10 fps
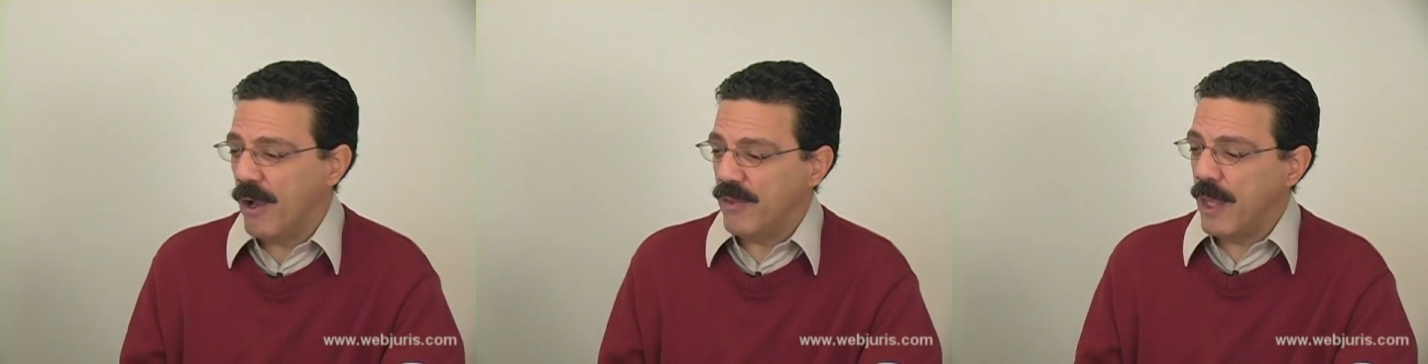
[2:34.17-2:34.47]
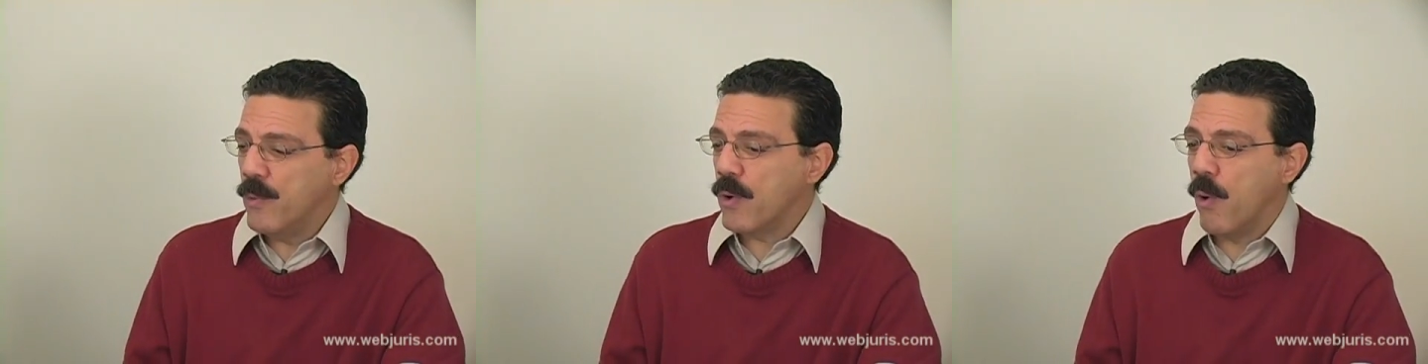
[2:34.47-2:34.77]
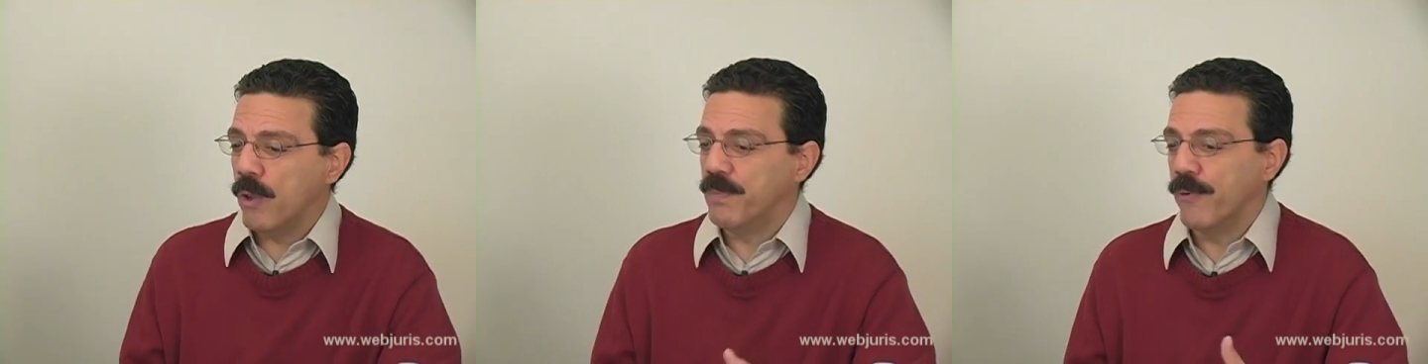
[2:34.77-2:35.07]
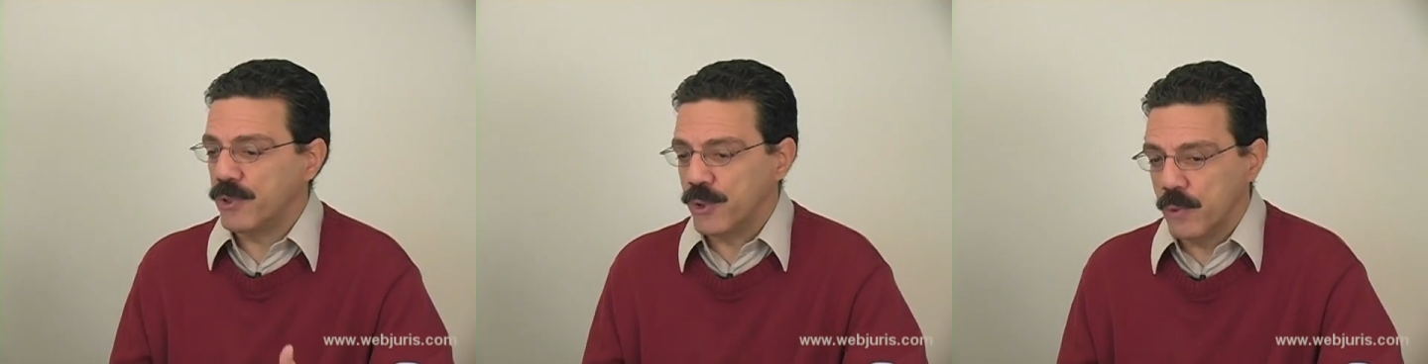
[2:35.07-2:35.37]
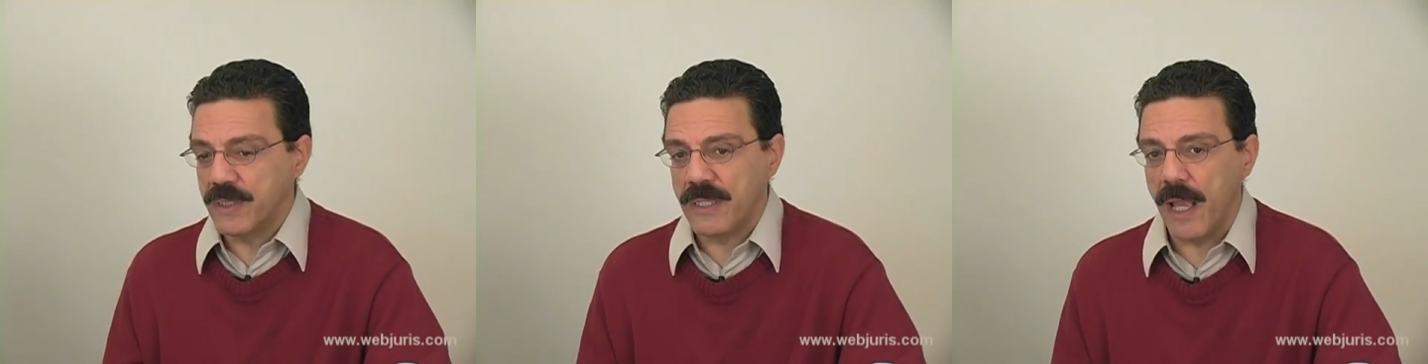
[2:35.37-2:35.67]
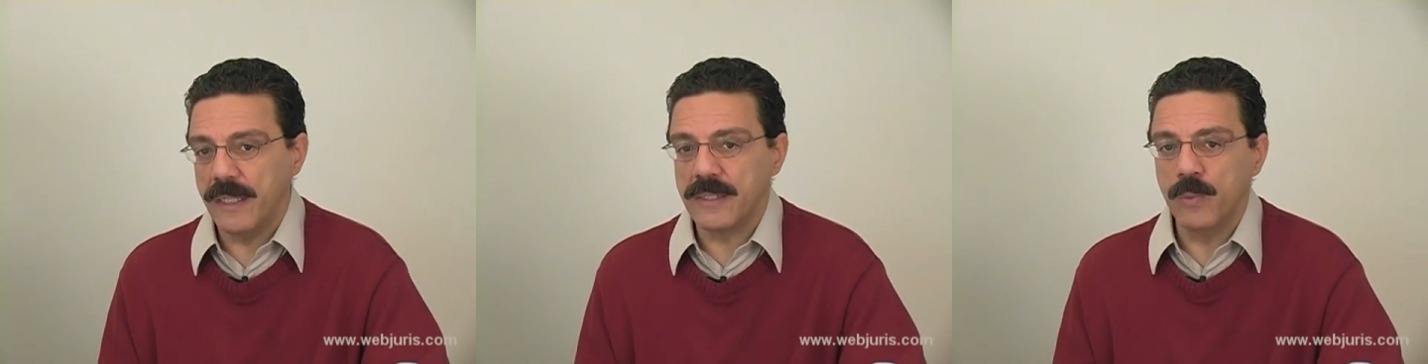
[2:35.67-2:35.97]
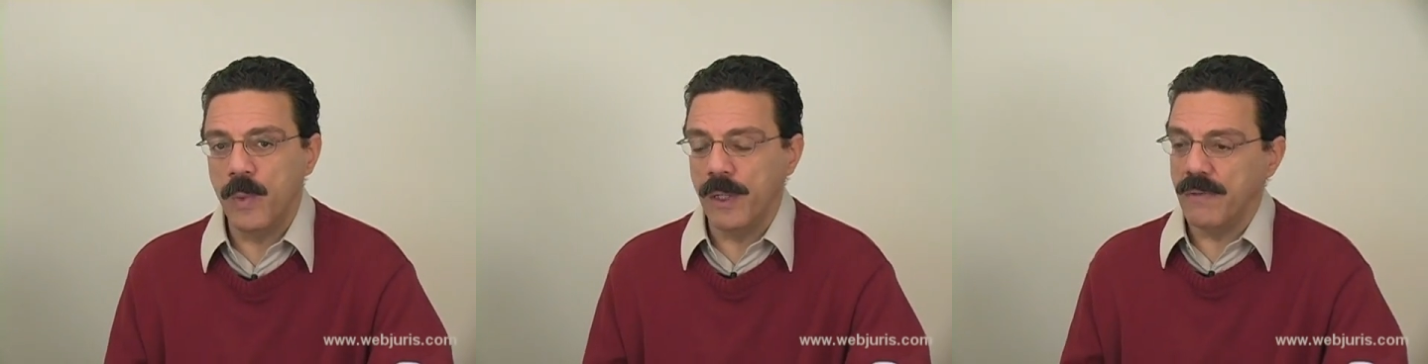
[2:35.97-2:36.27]
They were called brochure sites,
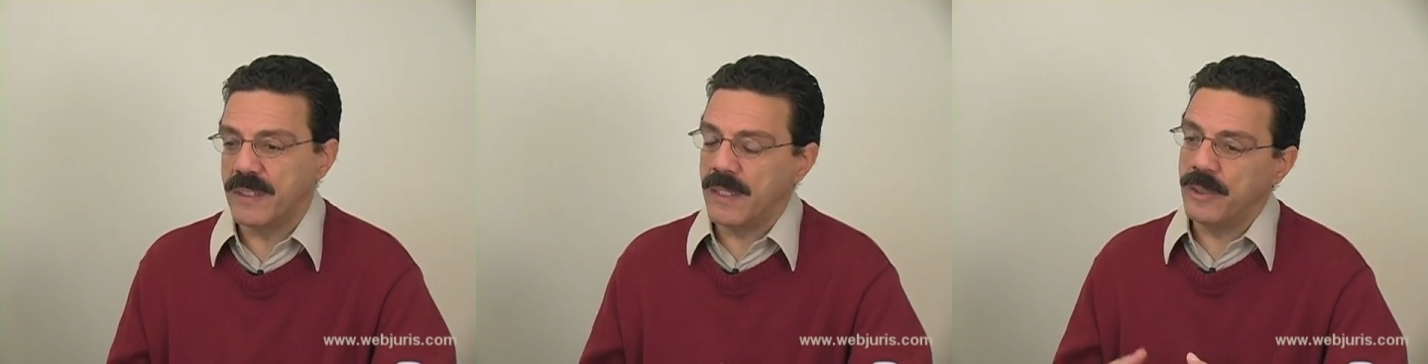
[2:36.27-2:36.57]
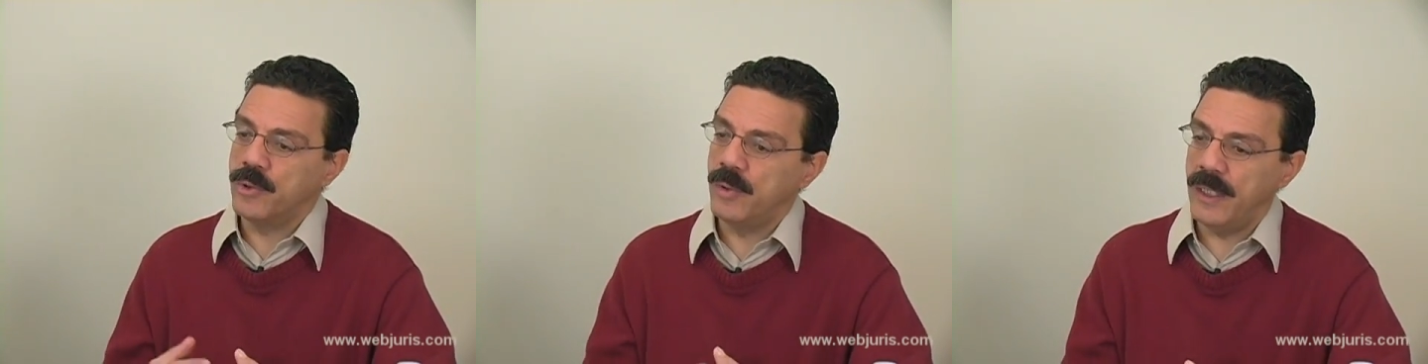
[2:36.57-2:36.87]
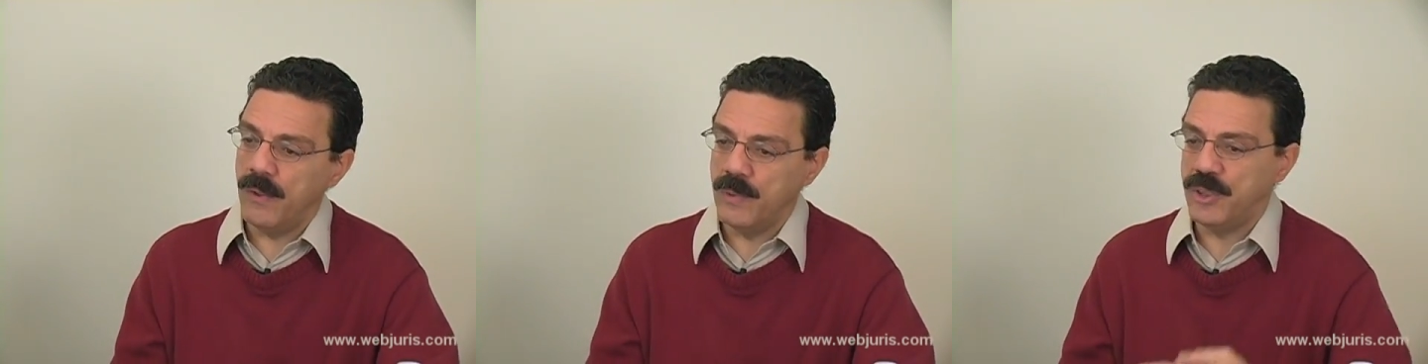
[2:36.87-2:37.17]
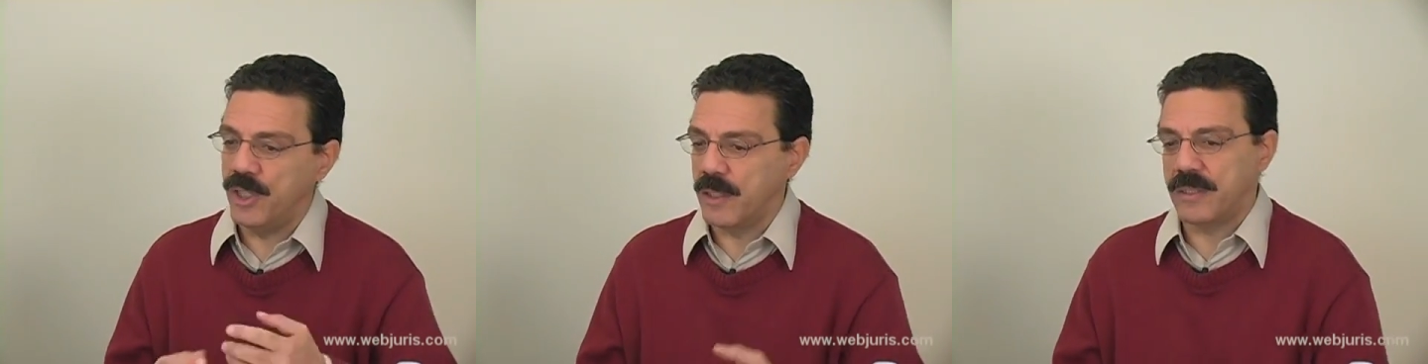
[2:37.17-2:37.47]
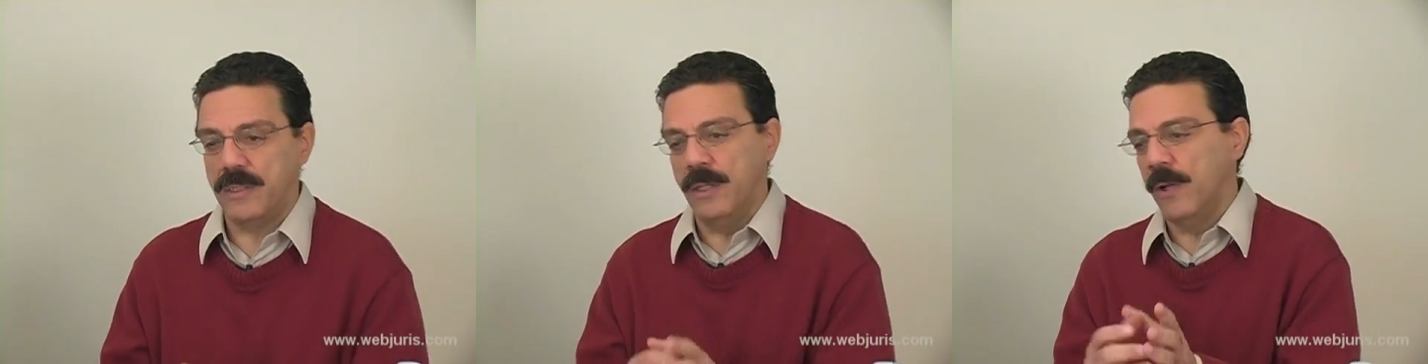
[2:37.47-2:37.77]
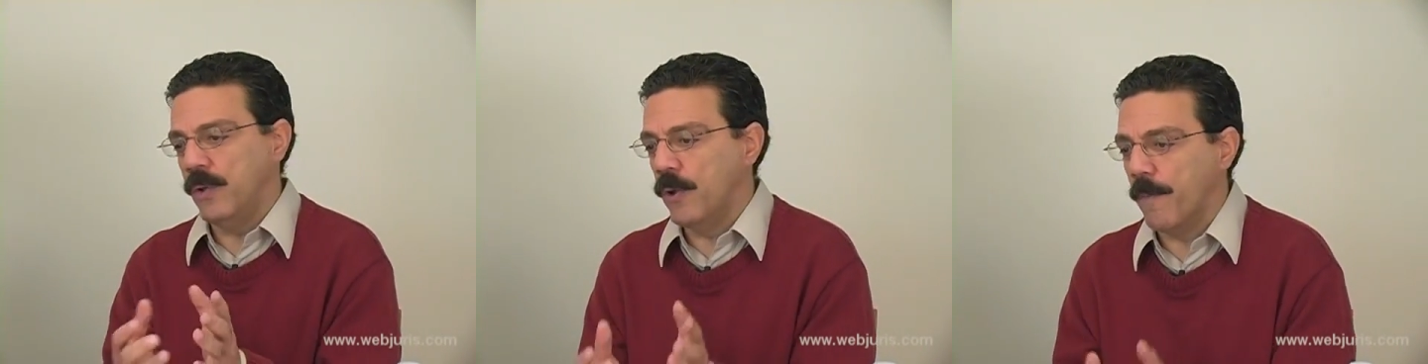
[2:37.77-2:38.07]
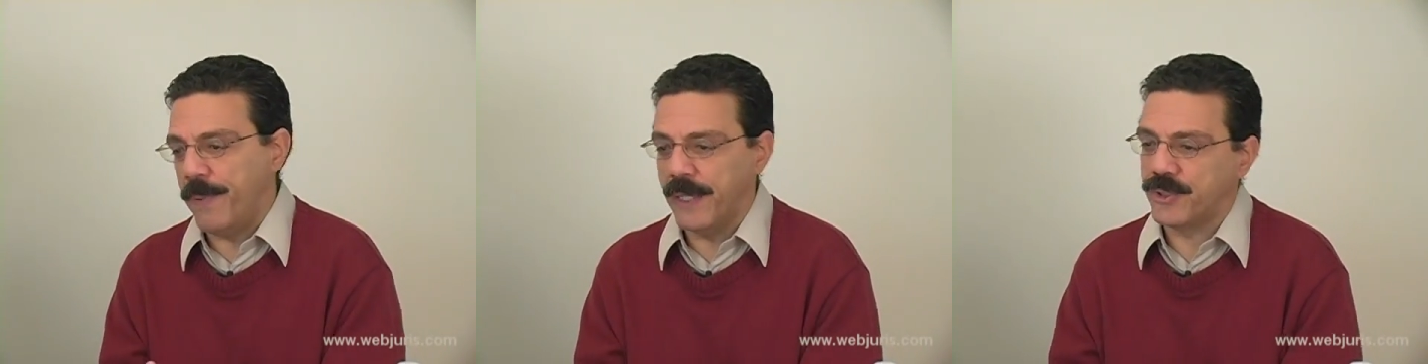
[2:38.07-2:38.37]
where essentially it was just, you know, your
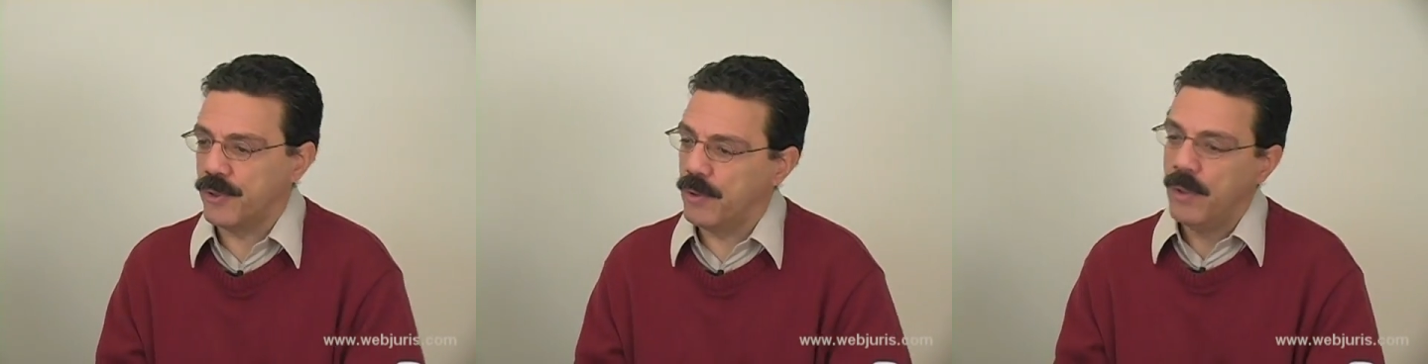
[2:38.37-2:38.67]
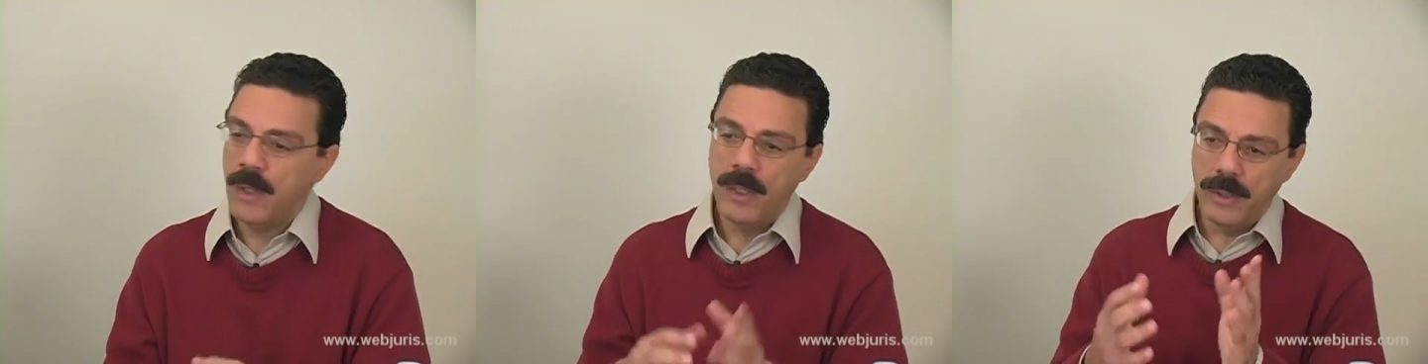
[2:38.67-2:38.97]
picture,